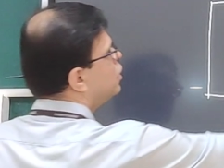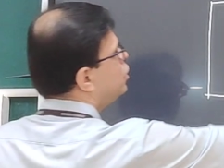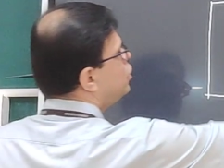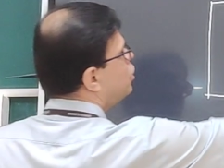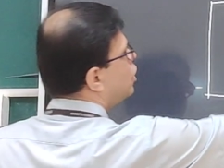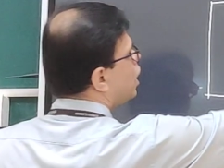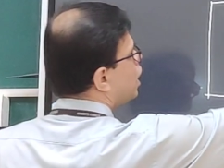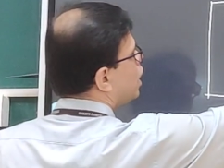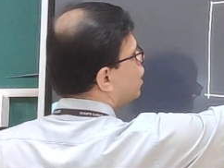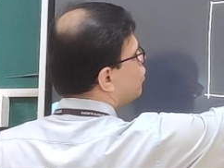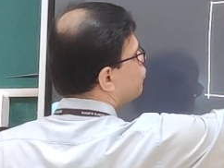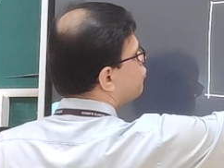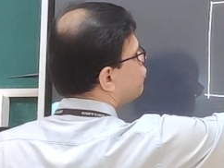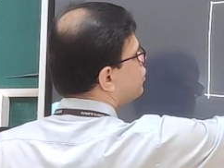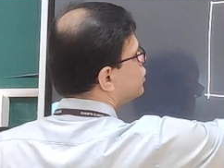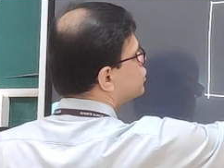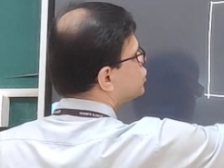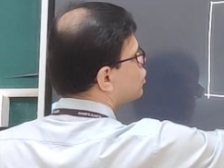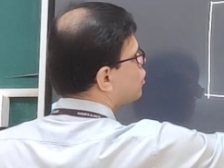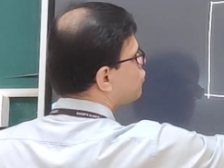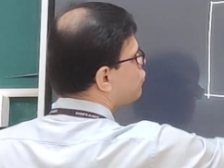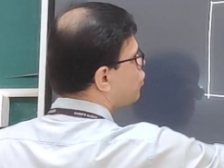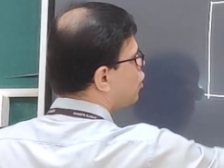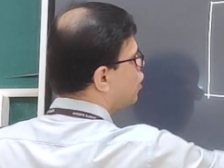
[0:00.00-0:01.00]
Yeah,
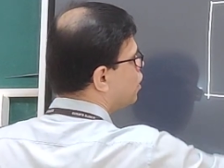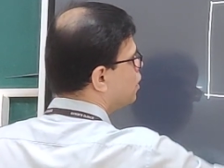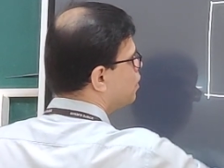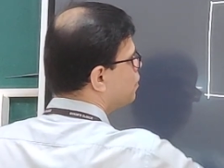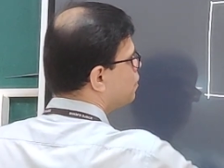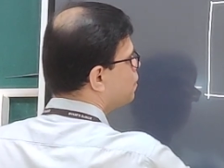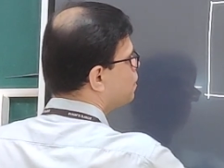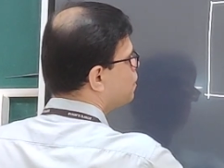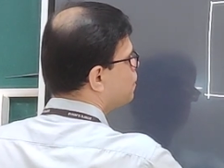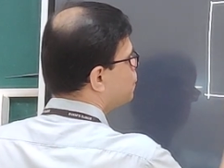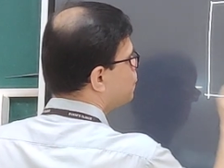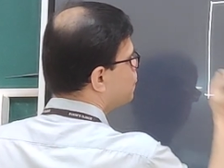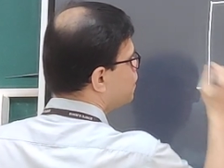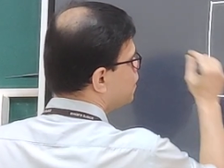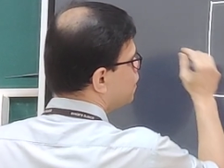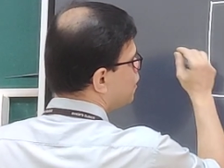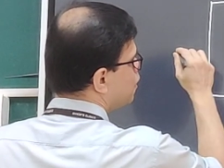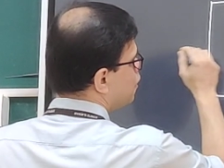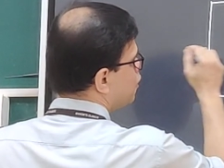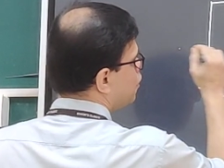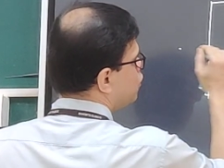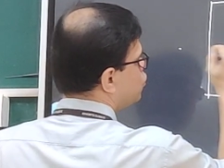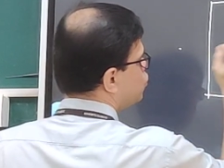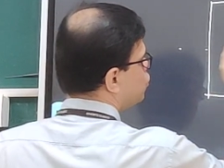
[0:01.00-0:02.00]
first of all,
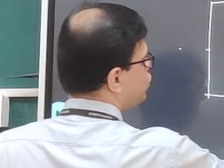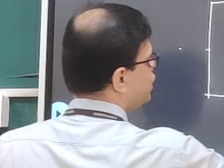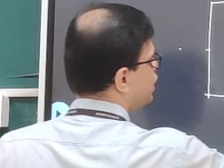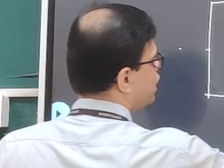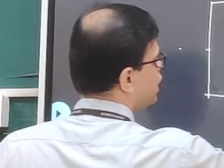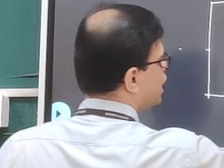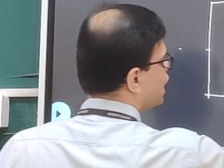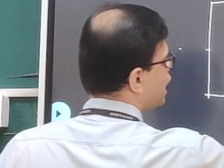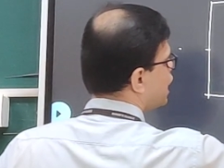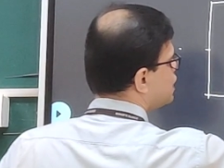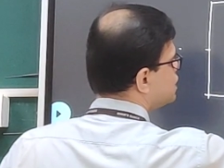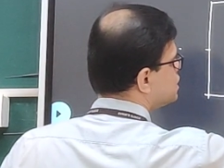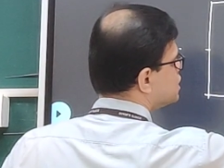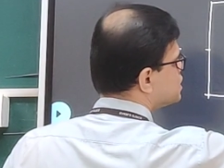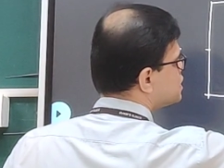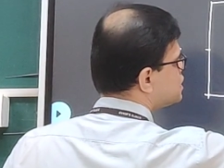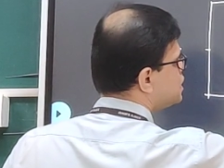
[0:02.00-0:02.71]
to realize a